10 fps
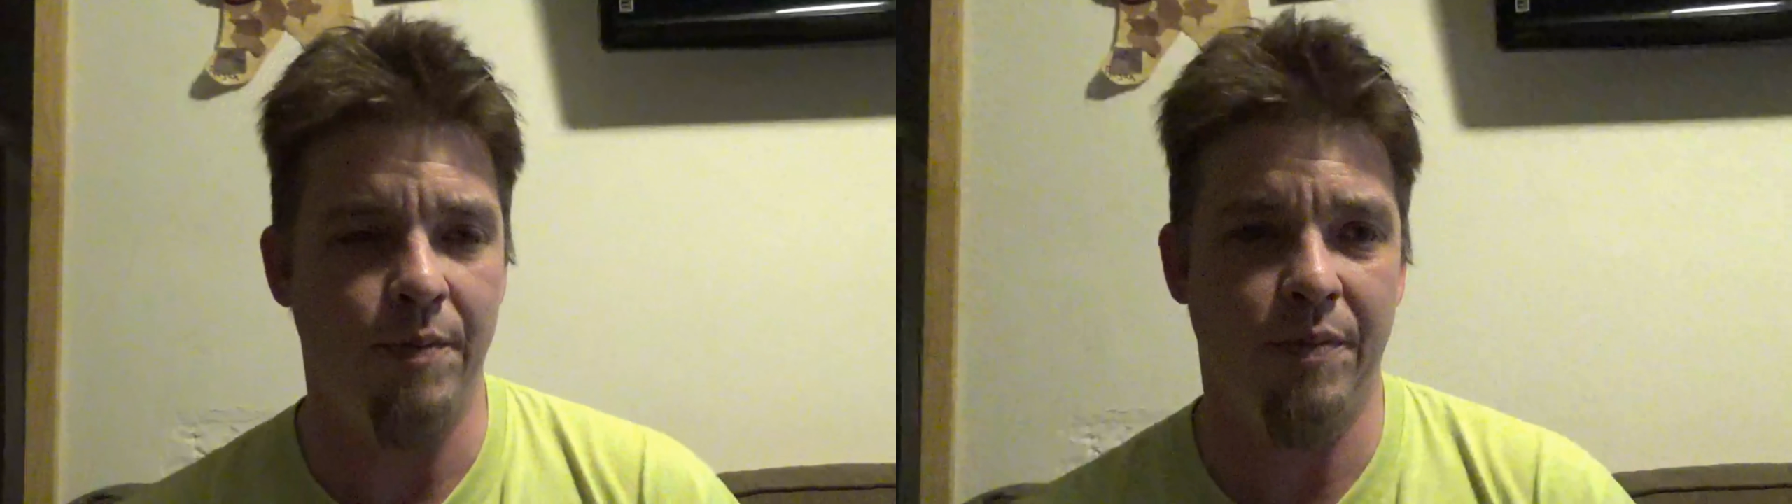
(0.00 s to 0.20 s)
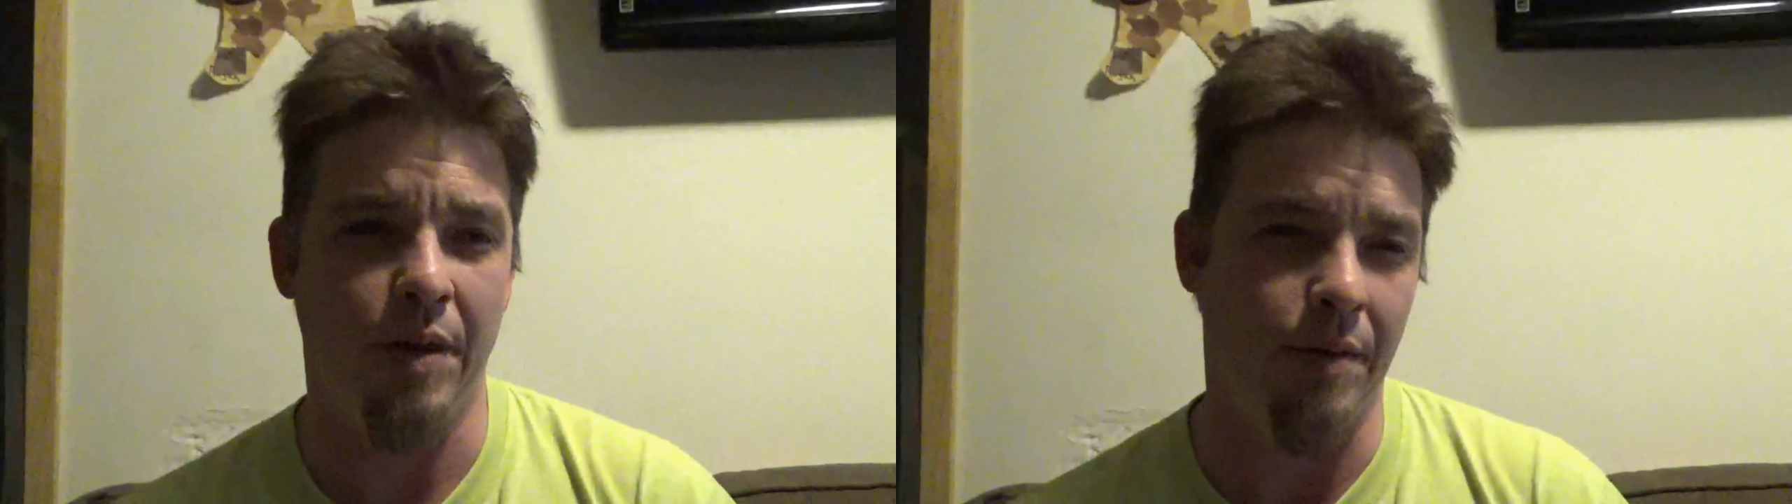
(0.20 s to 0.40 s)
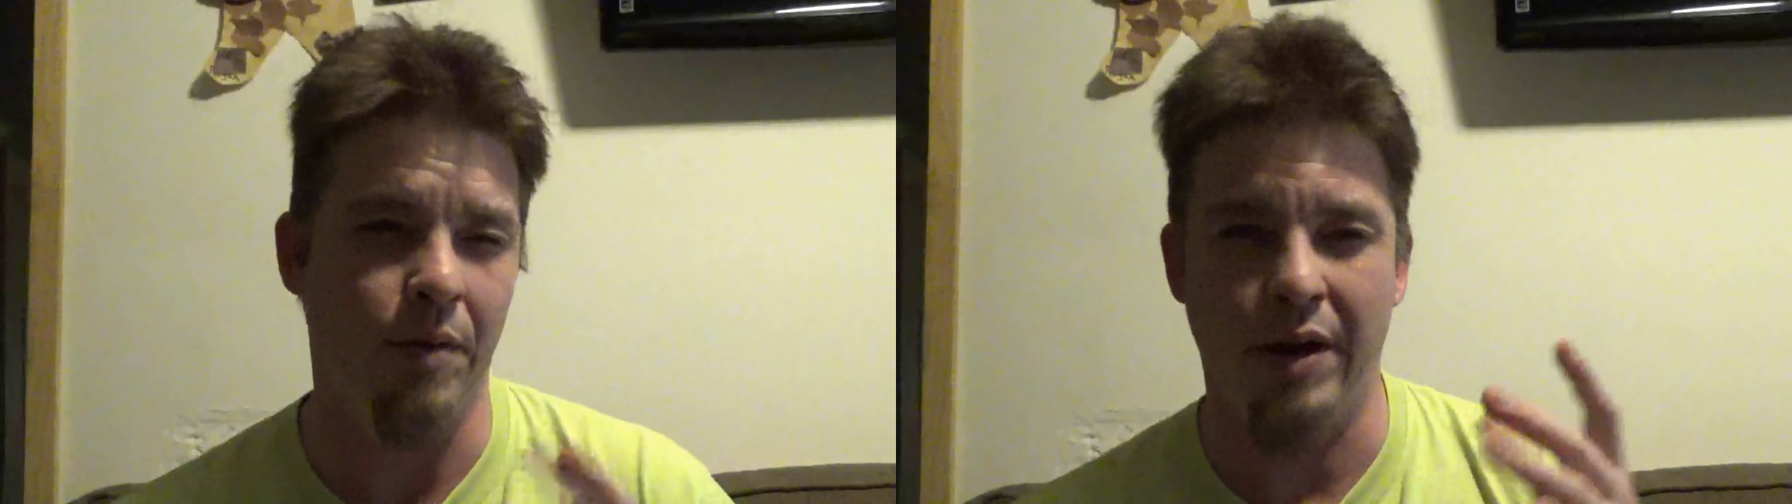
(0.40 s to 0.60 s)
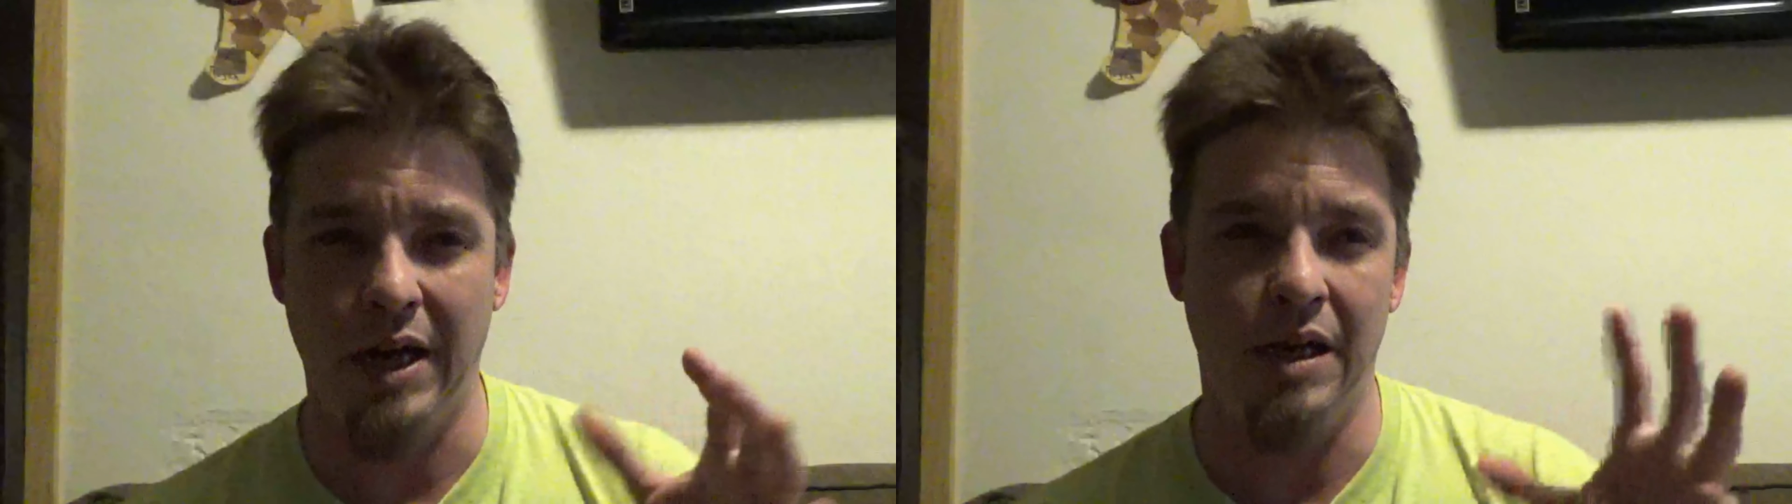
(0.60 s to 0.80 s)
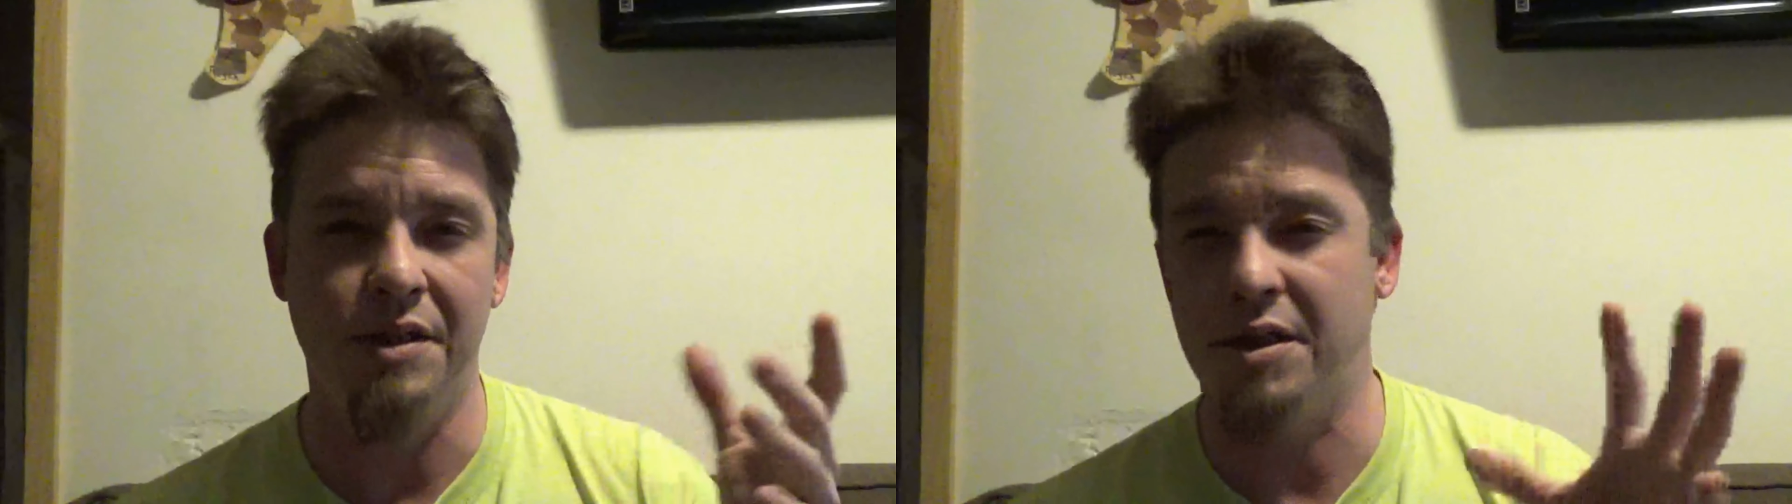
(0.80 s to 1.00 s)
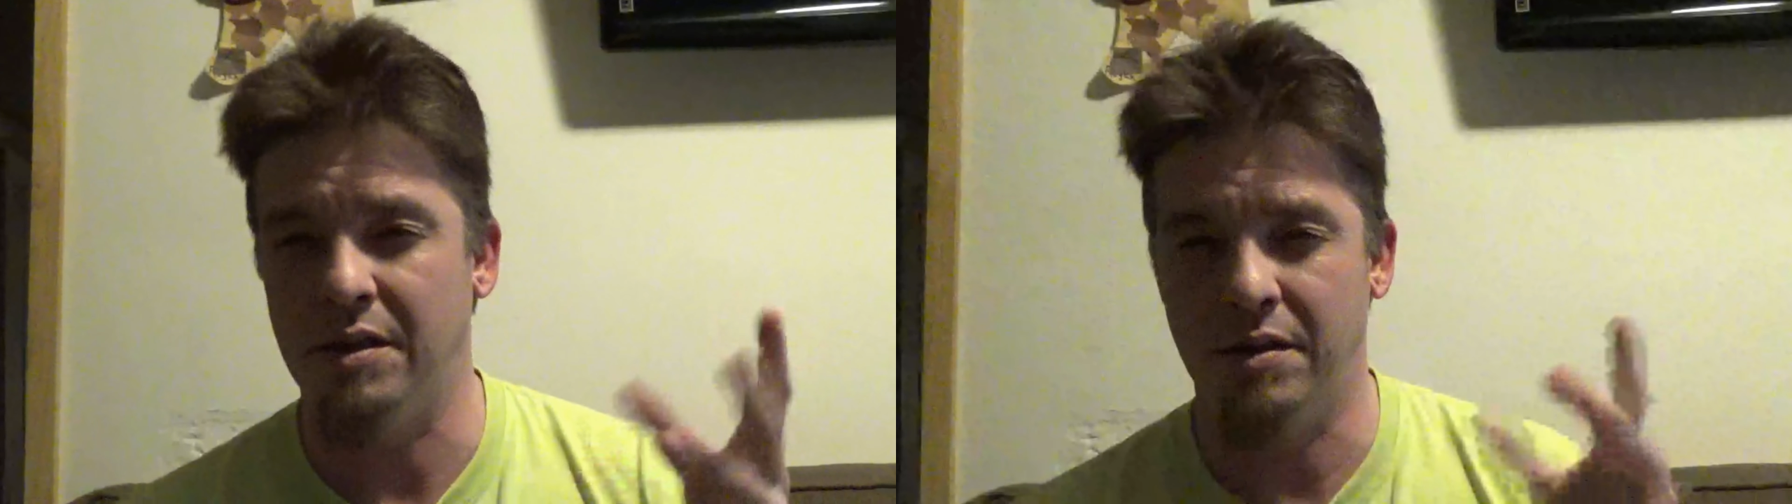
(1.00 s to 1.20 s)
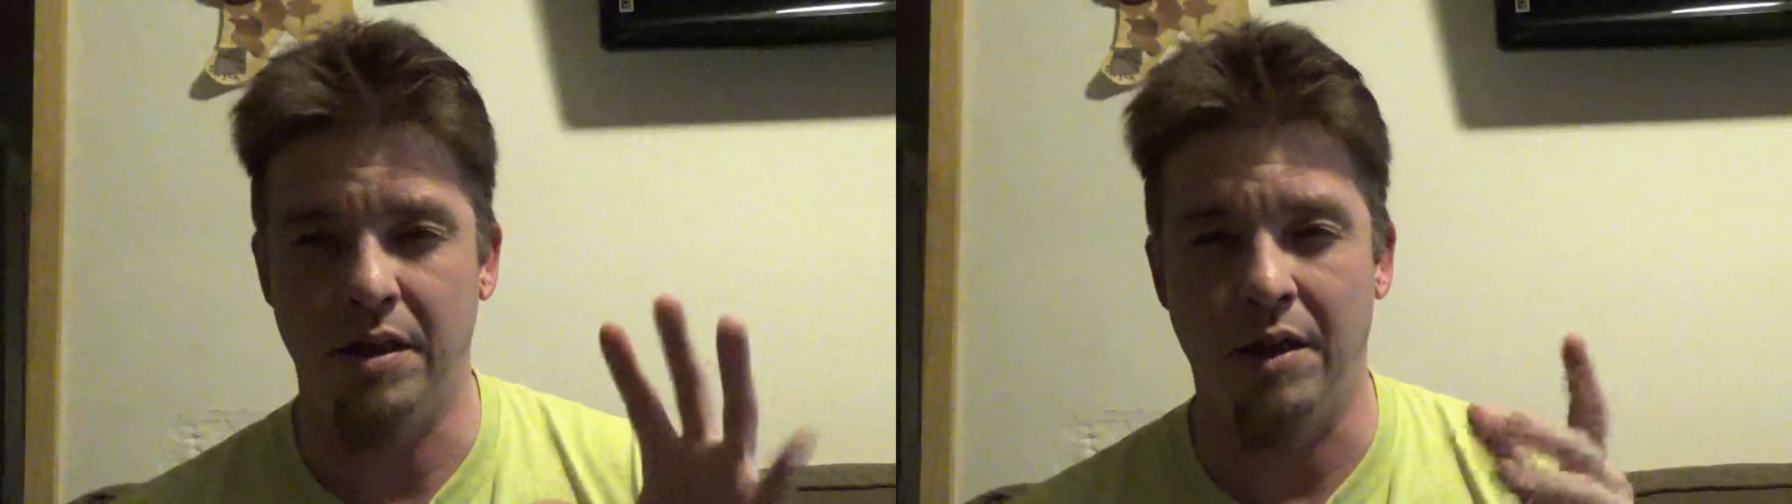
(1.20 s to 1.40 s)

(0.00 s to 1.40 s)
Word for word: February has